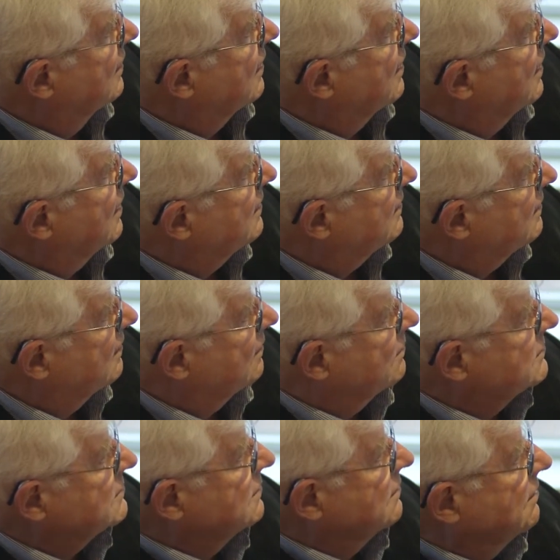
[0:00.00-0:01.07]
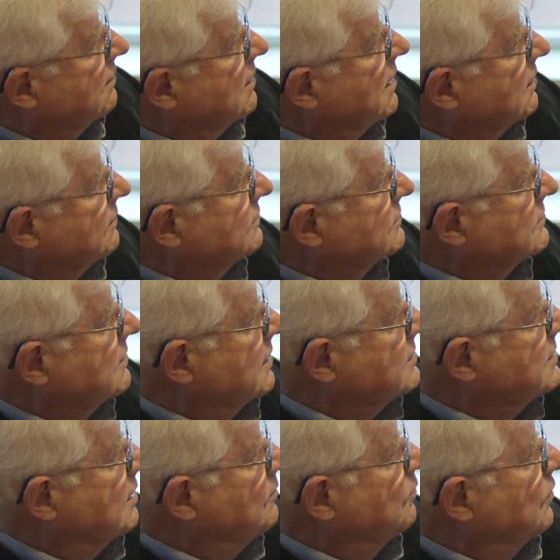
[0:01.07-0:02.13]
And also, I'd like to stress
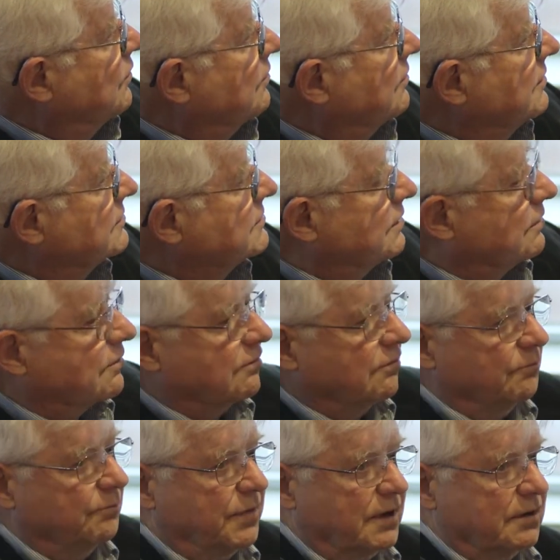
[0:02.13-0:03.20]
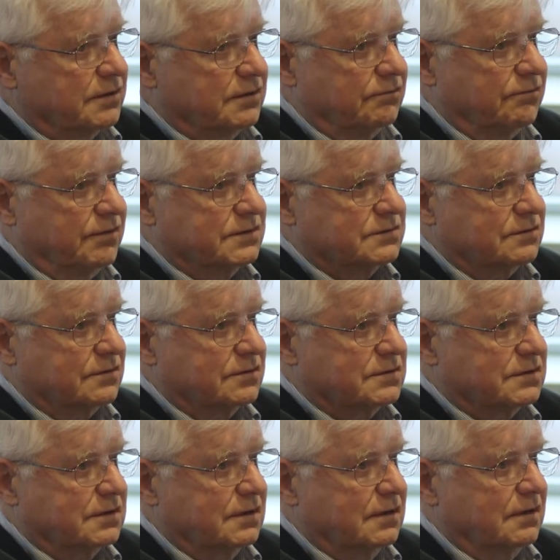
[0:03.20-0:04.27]
the importance of comparative
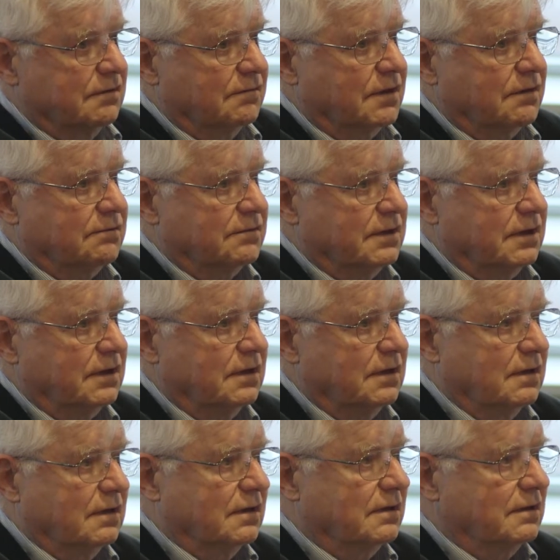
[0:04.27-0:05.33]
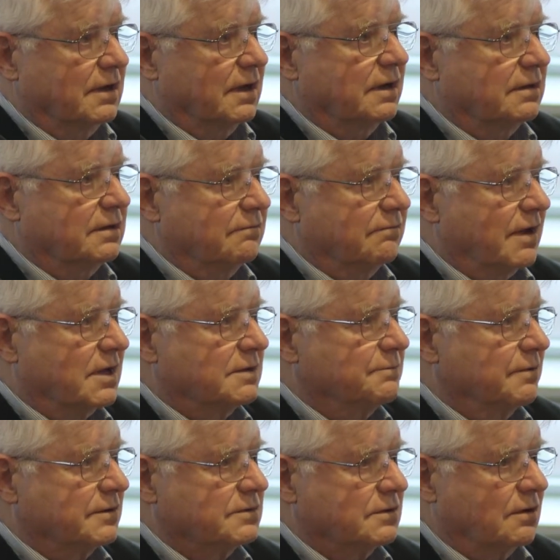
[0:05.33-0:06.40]
research. One of the negative
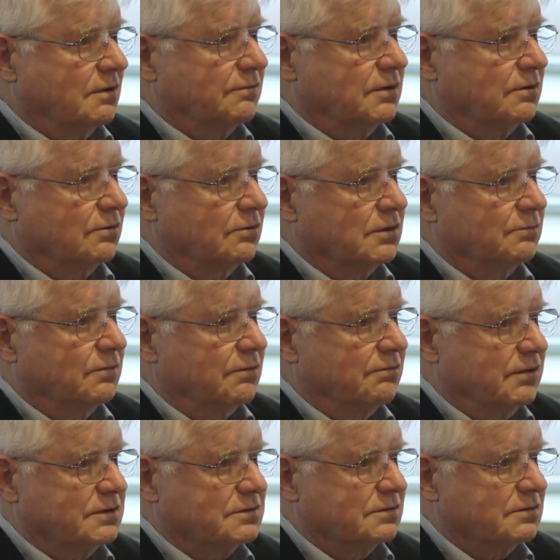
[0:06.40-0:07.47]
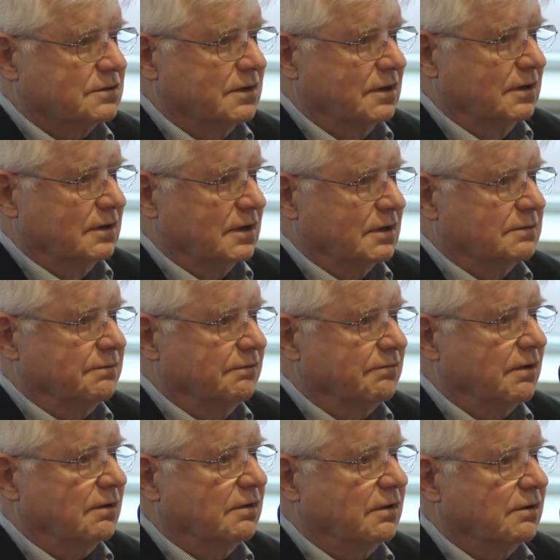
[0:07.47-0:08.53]
aspects of the Holodomor research, there's been
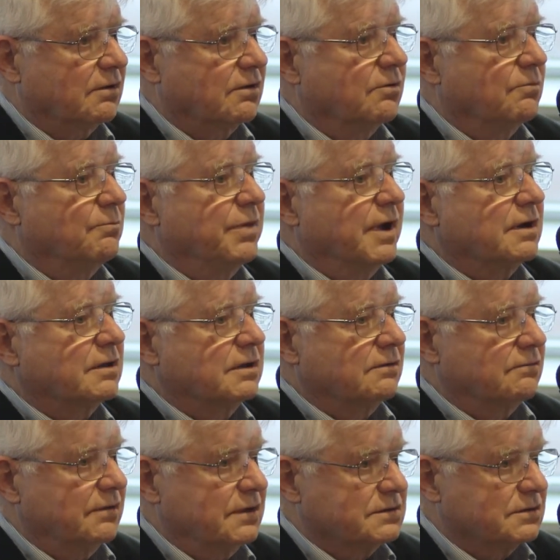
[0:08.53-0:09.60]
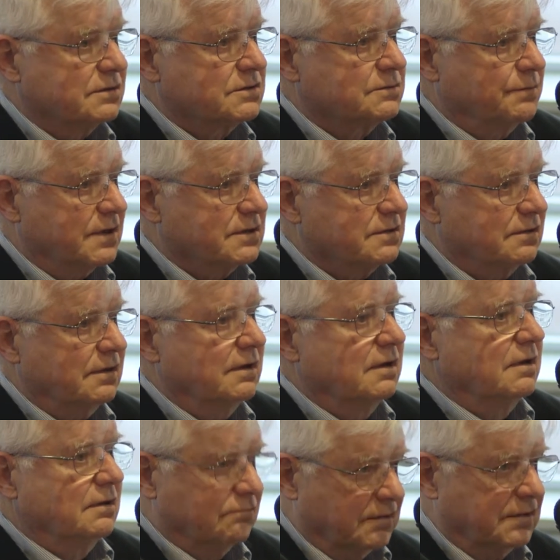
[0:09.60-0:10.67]
very little comparative research, especially
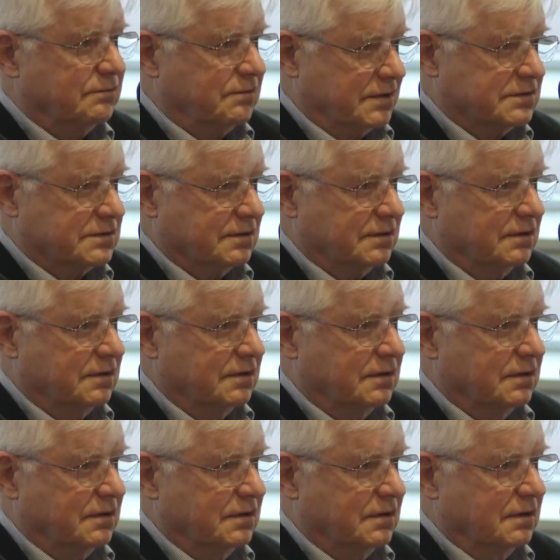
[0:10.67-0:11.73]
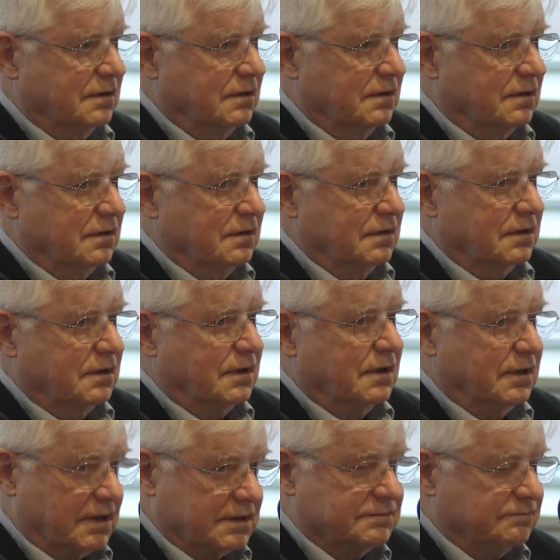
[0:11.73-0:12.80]
with Russia.
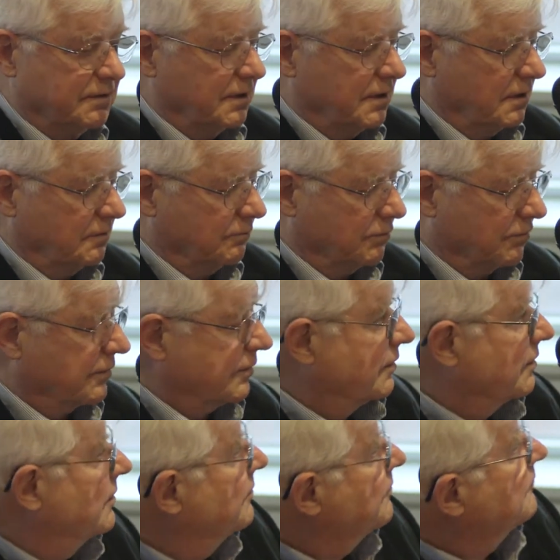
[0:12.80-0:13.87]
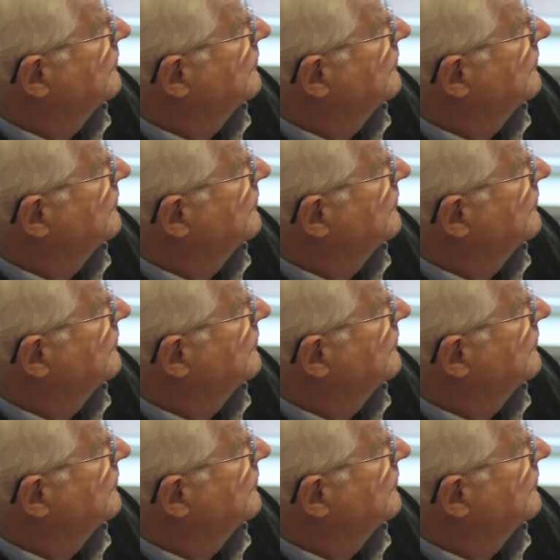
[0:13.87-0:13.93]
And that's very important.